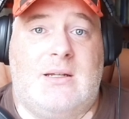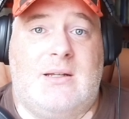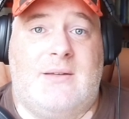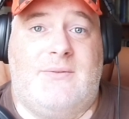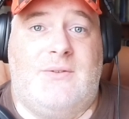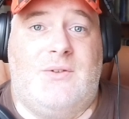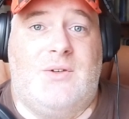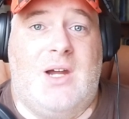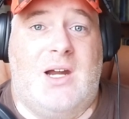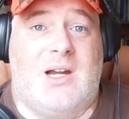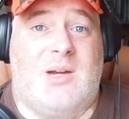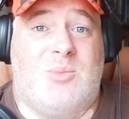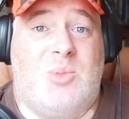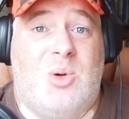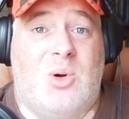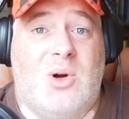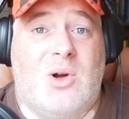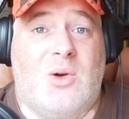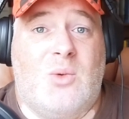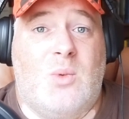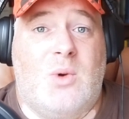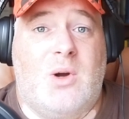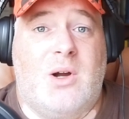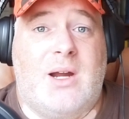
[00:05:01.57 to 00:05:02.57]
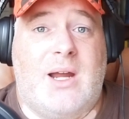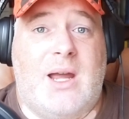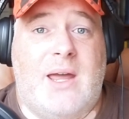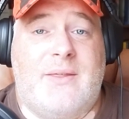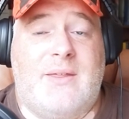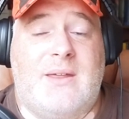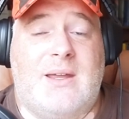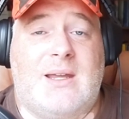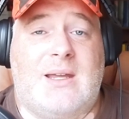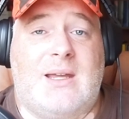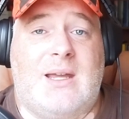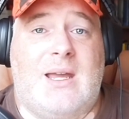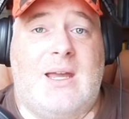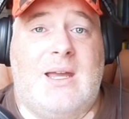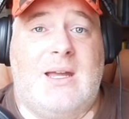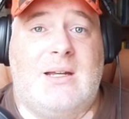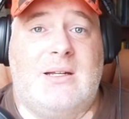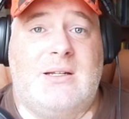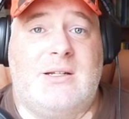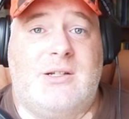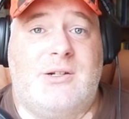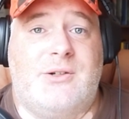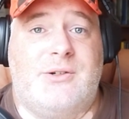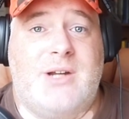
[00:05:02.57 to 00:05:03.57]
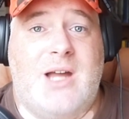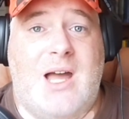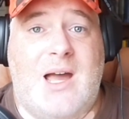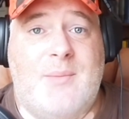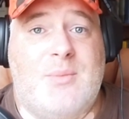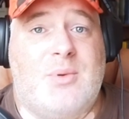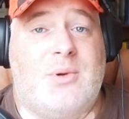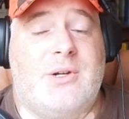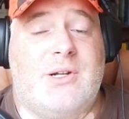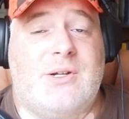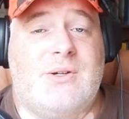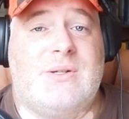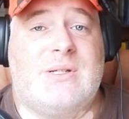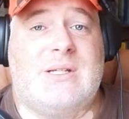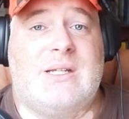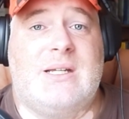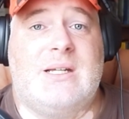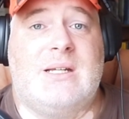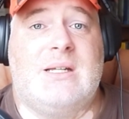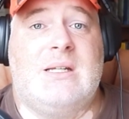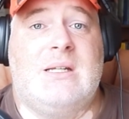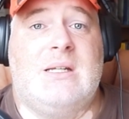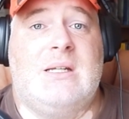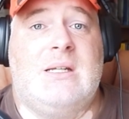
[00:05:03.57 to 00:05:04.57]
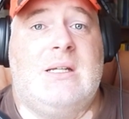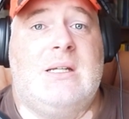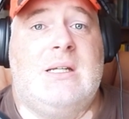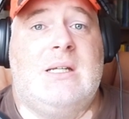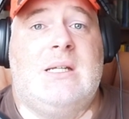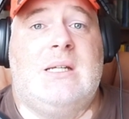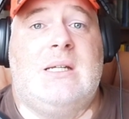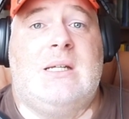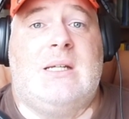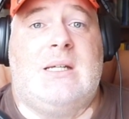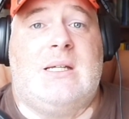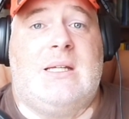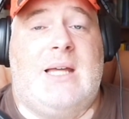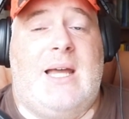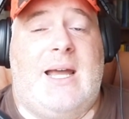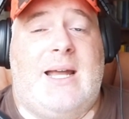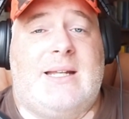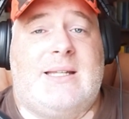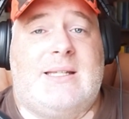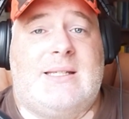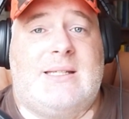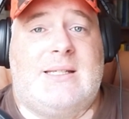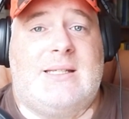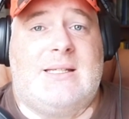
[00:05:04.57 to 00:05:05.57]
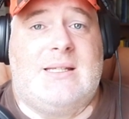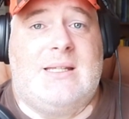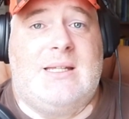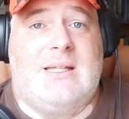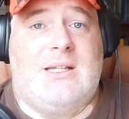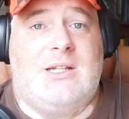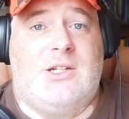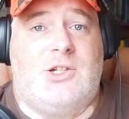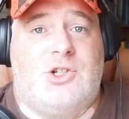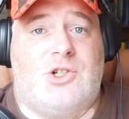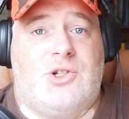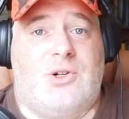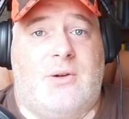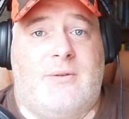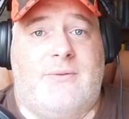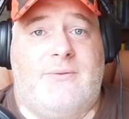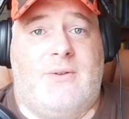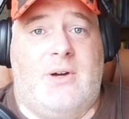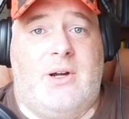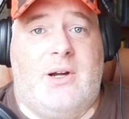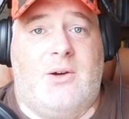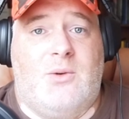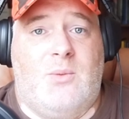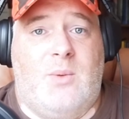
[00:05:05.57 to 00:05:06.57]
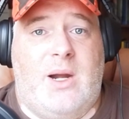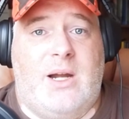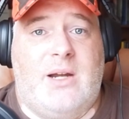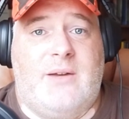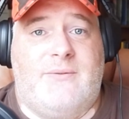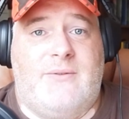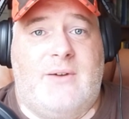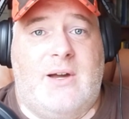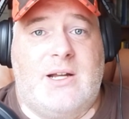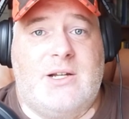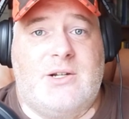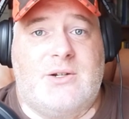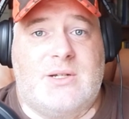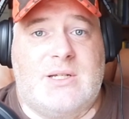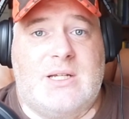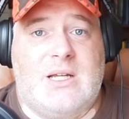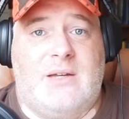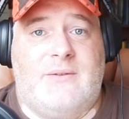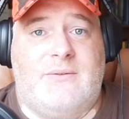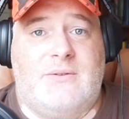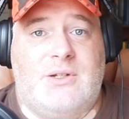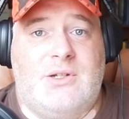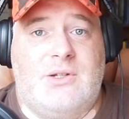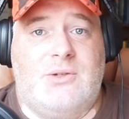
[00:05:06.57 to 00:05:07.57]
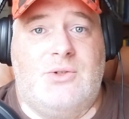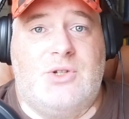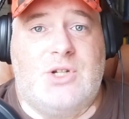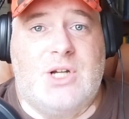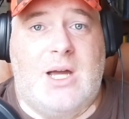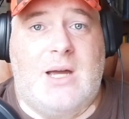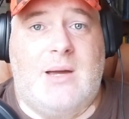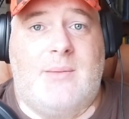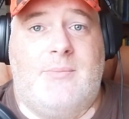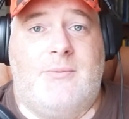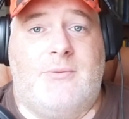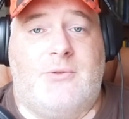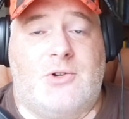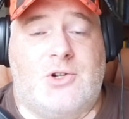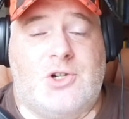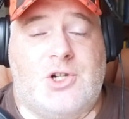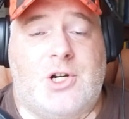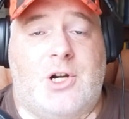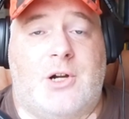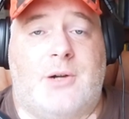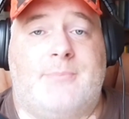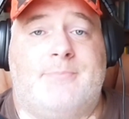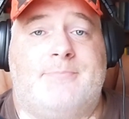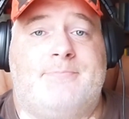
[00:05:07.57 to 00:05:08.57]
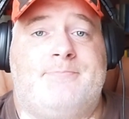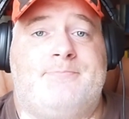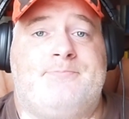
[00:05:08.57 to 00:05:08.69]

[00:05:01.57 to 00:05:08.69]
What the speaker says: if you got a poor work ethic and you're not producing, that's the surefire way to find yourself a new job for sure.